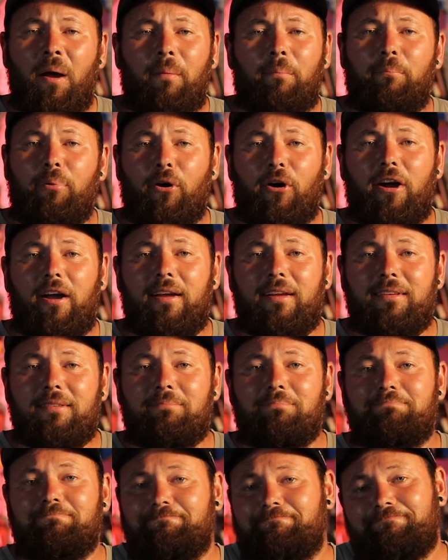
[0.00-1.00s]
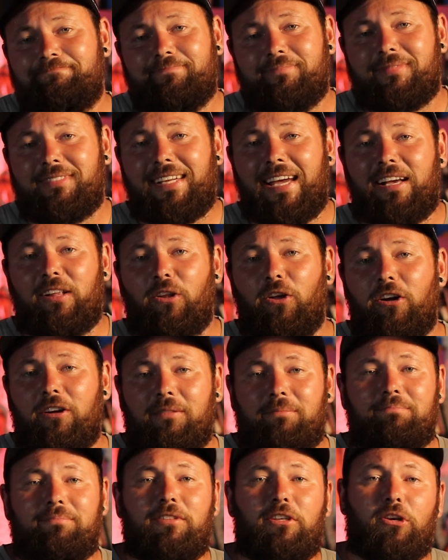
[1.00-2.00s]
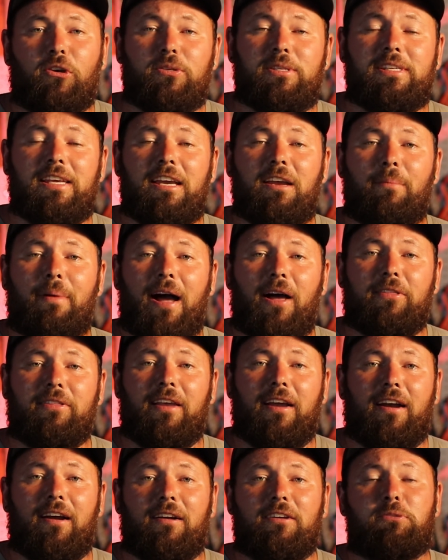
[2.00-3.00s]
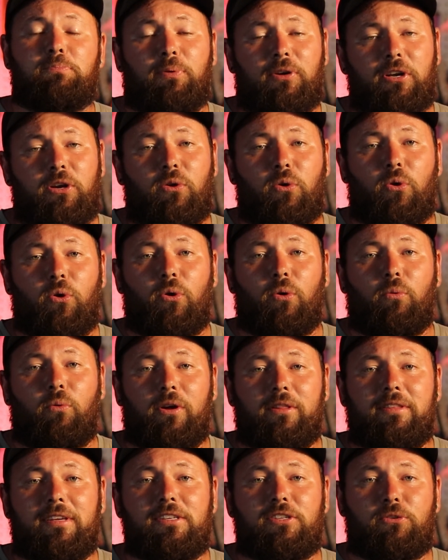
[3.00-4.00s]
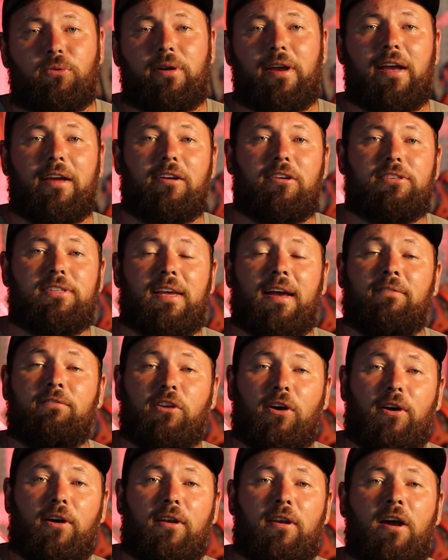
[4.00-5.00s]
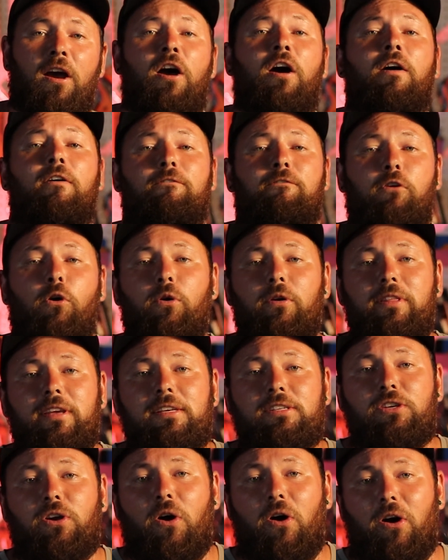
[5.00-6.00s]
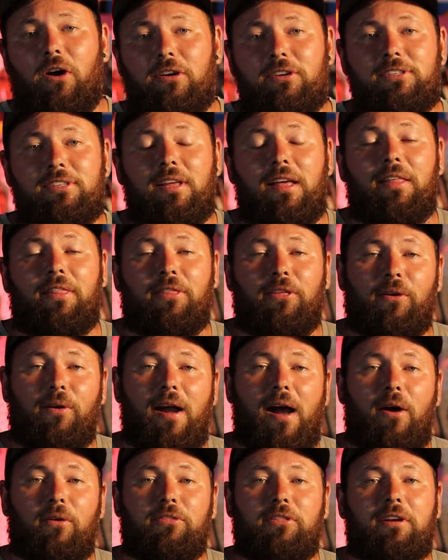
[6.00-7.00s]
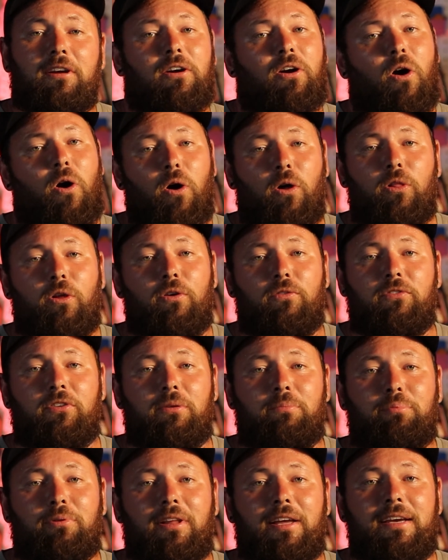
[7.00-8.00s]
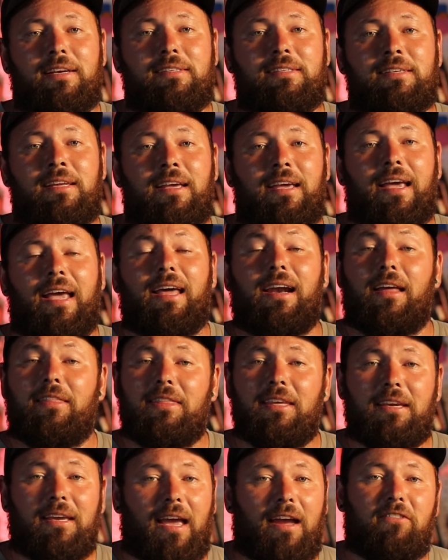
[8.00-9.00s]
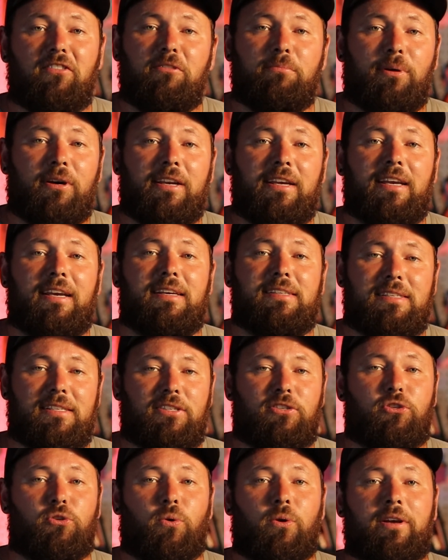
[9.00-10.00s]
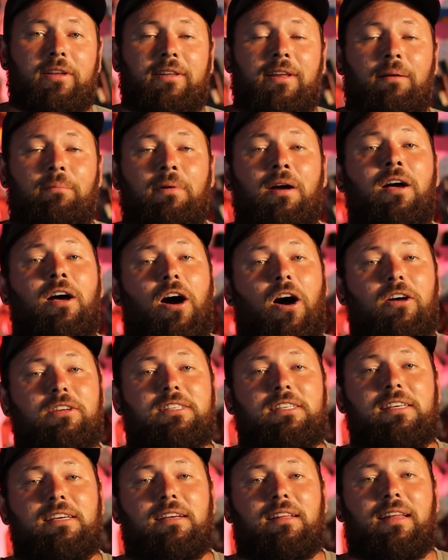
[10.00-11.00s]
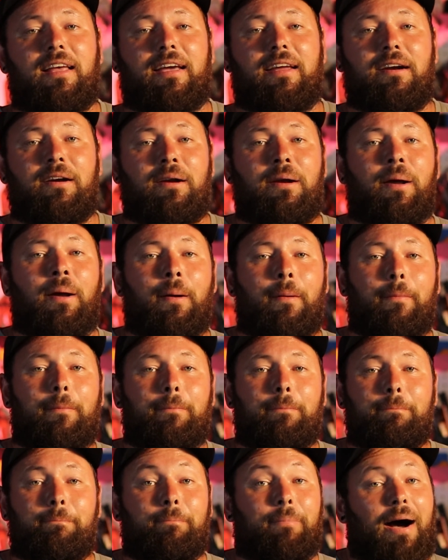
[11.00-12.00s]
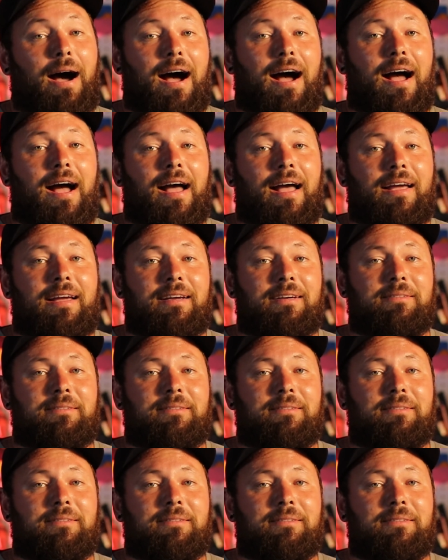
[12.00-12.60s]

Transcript: But take a look. You'll see them out there. It's pretty cool what these creators have done for these cars. They're out there all over the place, and I think everybody is enjoying them. I'll see you later. Bye.